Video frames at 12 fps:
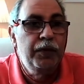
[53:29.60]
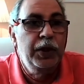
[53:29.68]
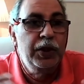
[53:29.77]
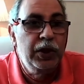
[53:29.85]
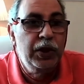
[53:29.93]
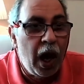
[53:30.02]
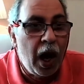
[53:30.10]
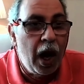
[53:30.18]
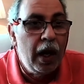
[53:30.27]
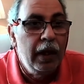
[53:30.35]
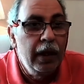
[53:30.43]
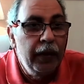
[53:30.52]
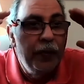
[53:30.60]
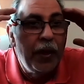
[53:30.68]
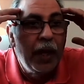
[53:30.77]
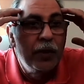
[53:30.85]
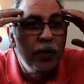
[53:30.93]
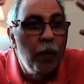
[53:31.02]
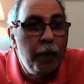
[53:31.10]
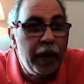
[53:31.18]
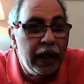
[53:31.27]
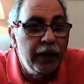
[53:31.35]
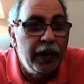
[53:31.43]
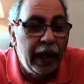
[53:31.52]
the star, they are so big
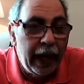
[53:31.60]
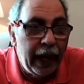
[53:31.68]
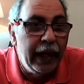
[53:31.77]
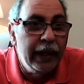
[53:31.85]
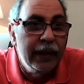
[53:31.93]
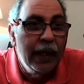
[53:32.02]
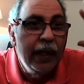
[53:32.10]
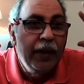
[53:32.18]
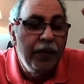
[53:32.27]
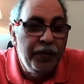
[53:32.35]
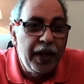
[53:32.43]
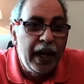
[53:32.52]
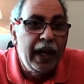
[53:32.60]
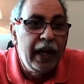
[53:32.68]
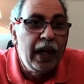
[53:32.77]
in their head, they